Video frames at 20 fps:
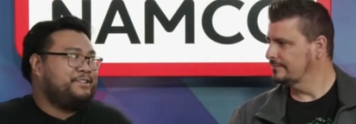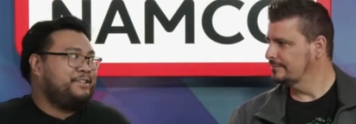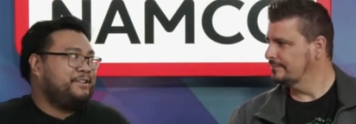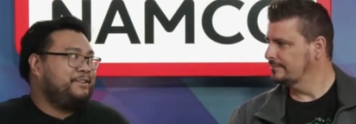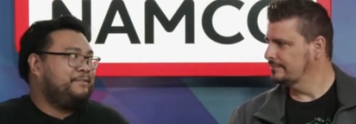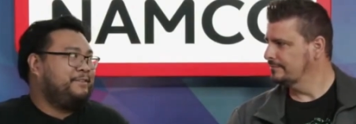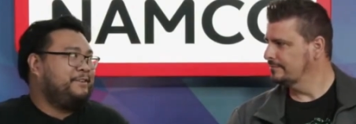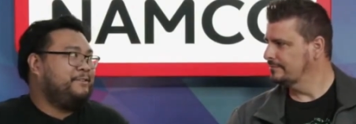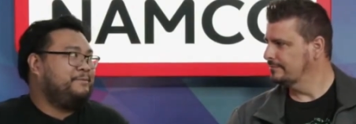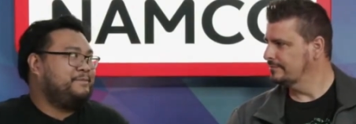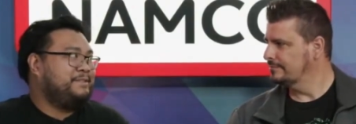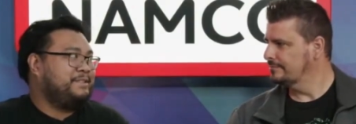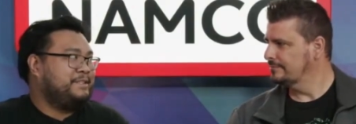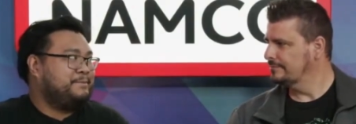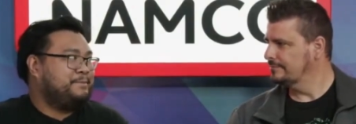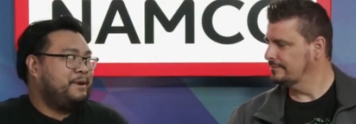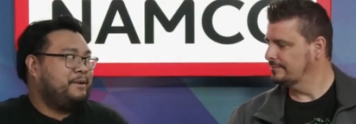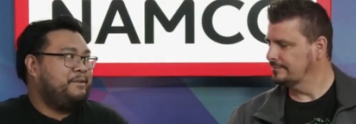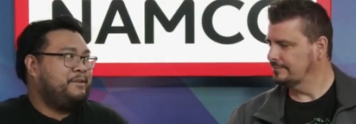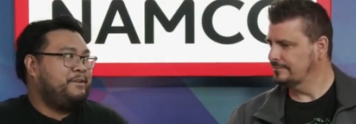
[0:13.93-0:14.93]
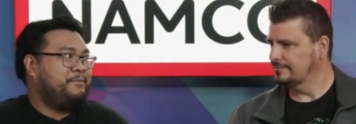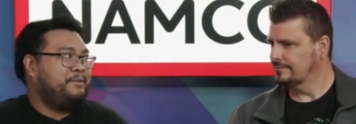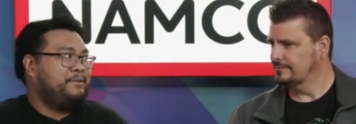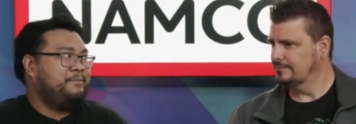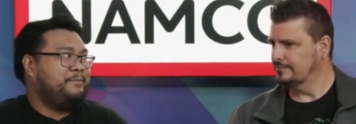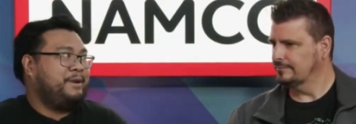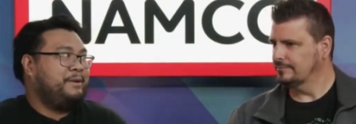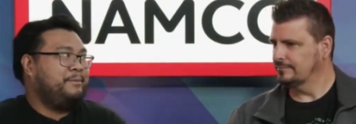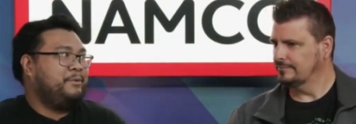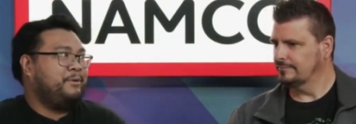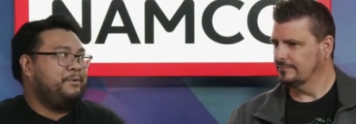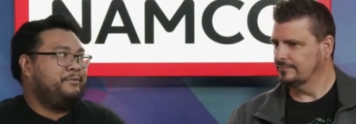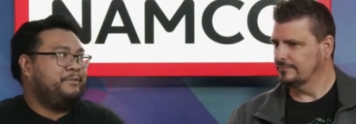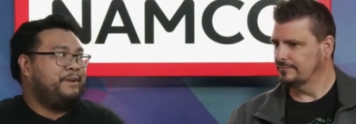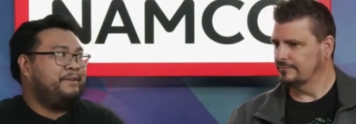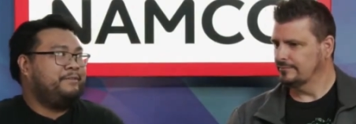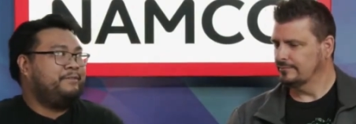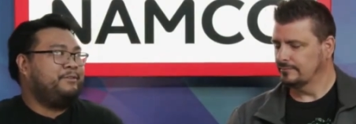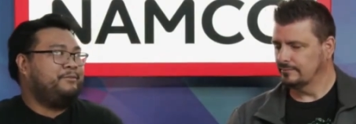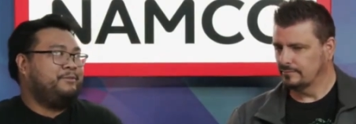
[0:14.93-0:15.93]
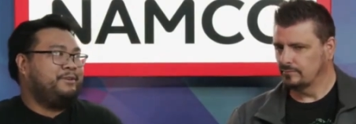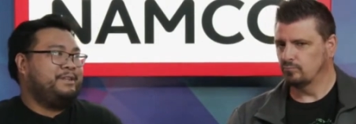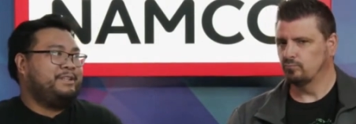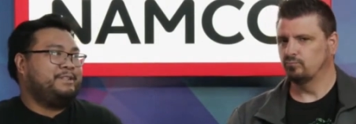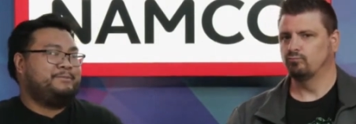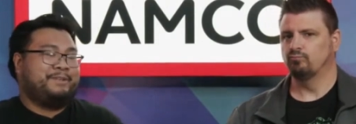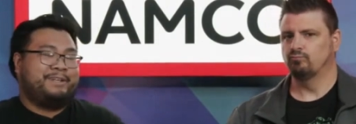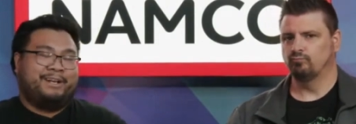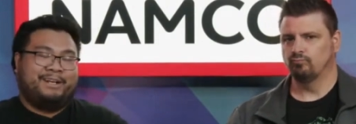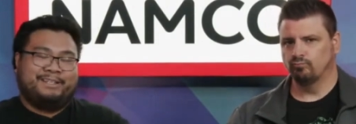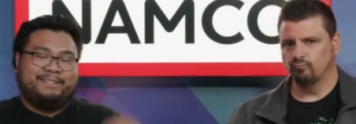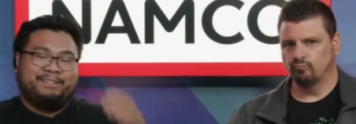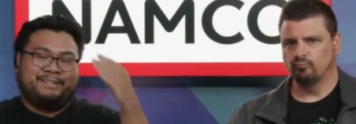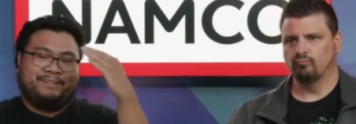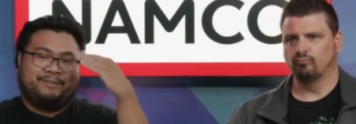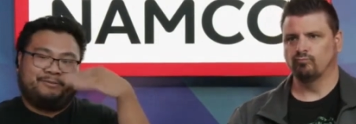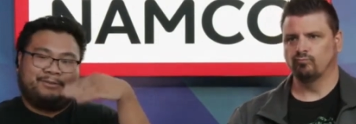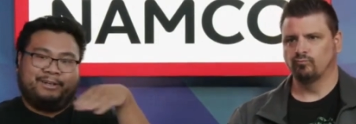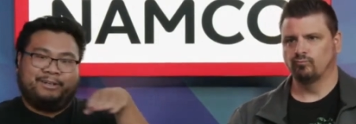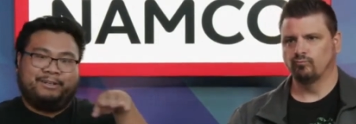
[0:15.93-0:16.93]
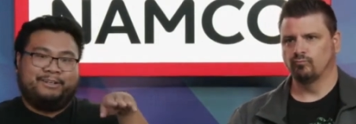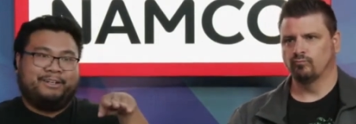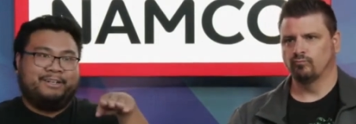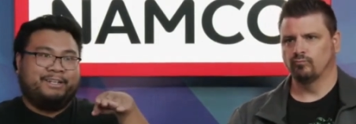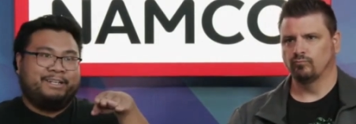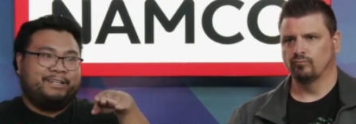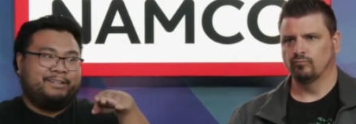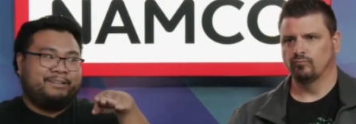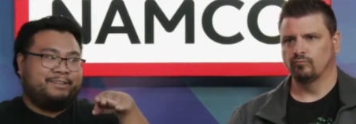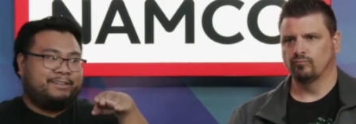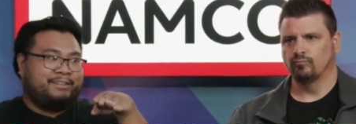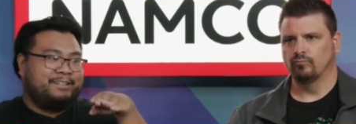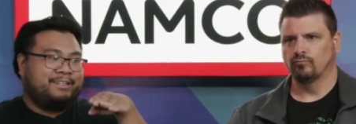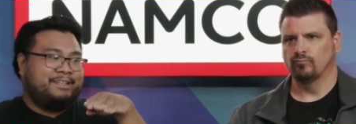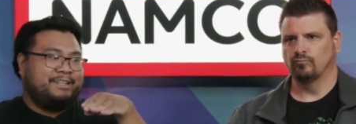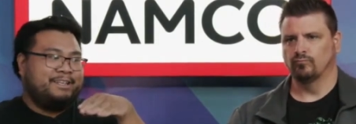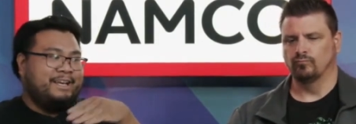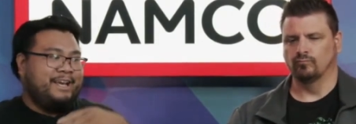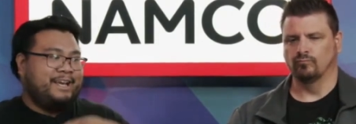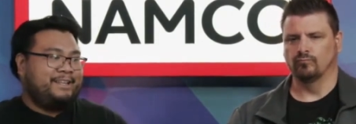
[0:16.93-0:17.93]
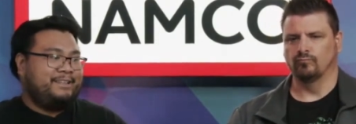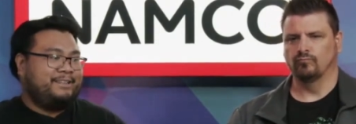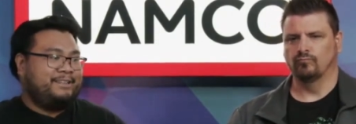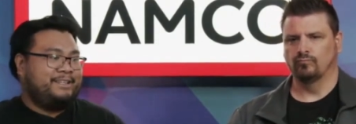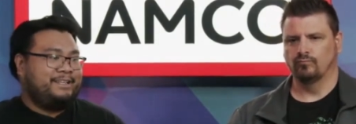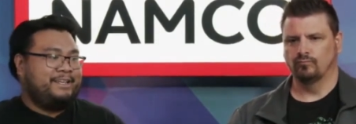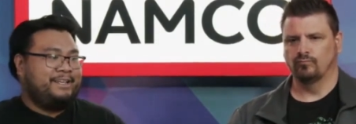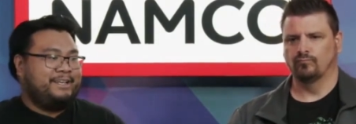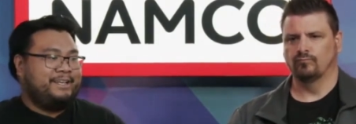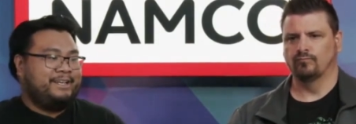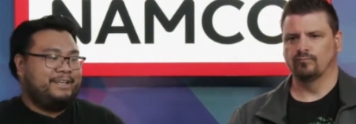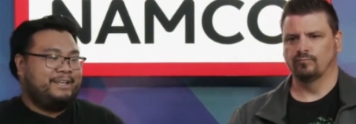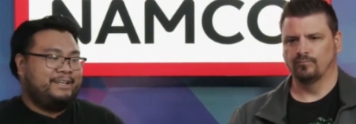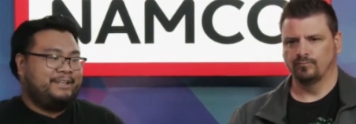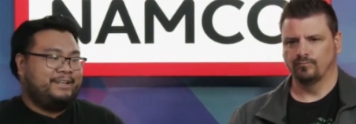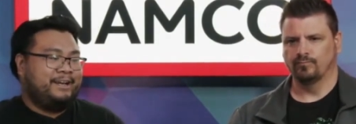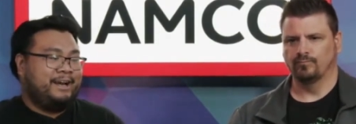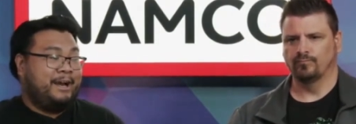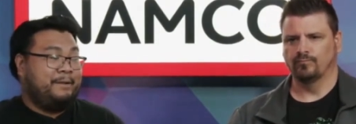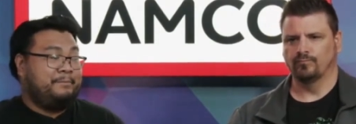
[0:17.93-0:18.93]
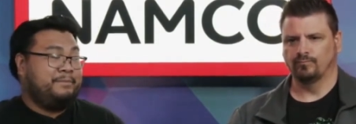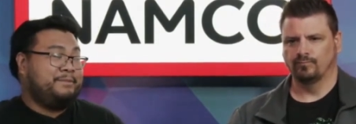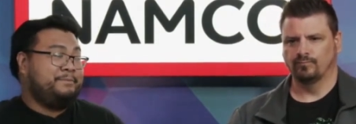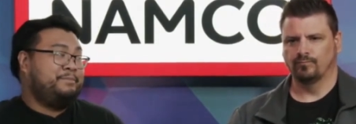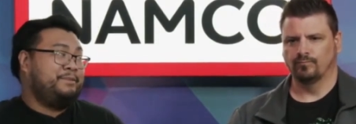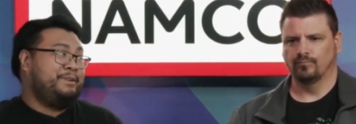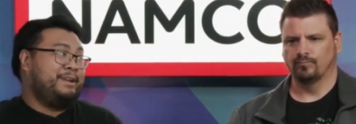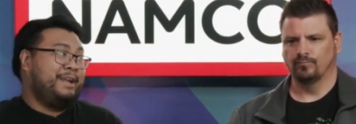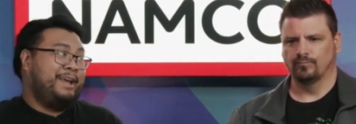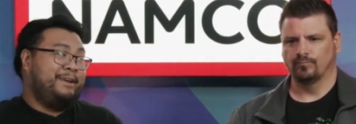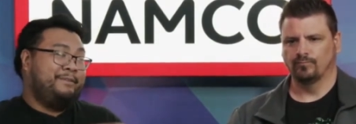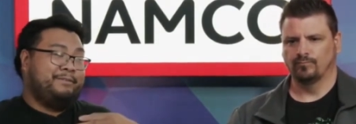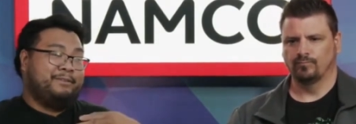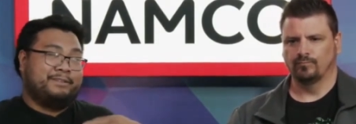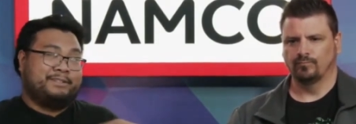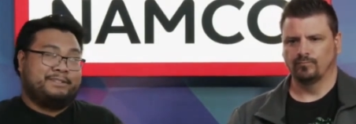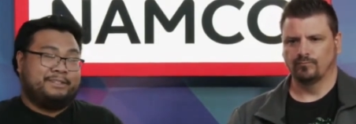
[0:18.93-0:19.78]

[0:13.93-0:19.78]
Speaker 1: the Shin films, it was probably one of my more favorite ones. We got Zilla right underneath. And then I'm gonna put Eva